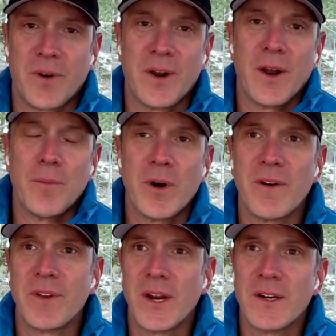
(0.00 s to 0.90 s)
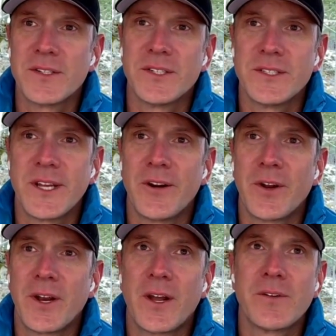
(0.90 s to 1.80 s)
for a number of years, and in
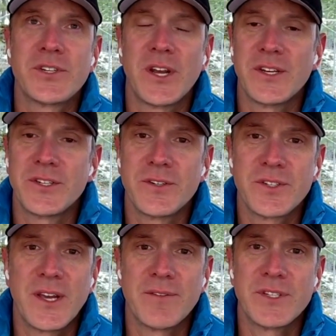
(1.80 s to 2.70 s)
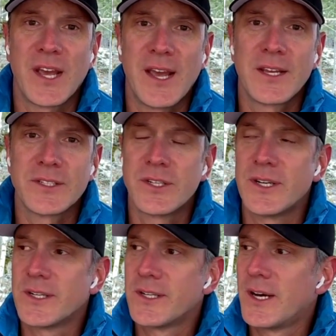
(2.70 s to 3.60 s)
a negotiation there's give and take,
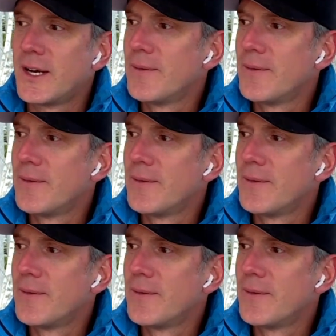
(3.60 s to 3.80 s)
and